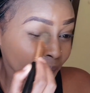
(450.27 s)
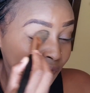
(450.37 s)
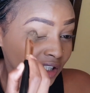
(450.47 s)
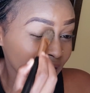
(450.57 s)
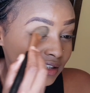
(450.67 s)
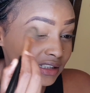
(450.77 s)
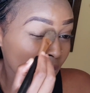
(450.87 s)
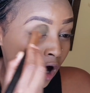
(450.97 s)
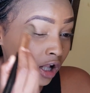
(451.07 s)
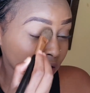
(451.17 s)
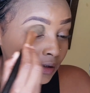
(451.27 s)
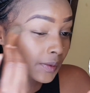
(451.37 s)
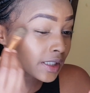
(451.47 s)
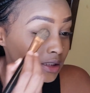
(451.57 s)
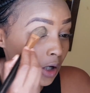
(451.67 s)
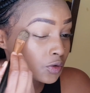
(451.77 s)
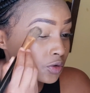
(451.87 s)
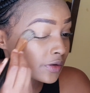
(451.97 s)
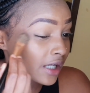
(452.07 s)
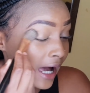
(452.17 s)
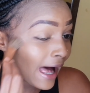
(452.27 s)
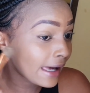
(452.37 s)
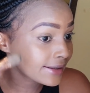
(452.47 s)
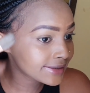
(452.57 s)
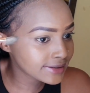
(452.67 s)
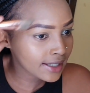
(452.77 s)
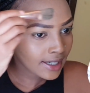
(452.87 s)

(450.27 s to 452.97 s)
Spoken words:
bring it all the way down to the eyes,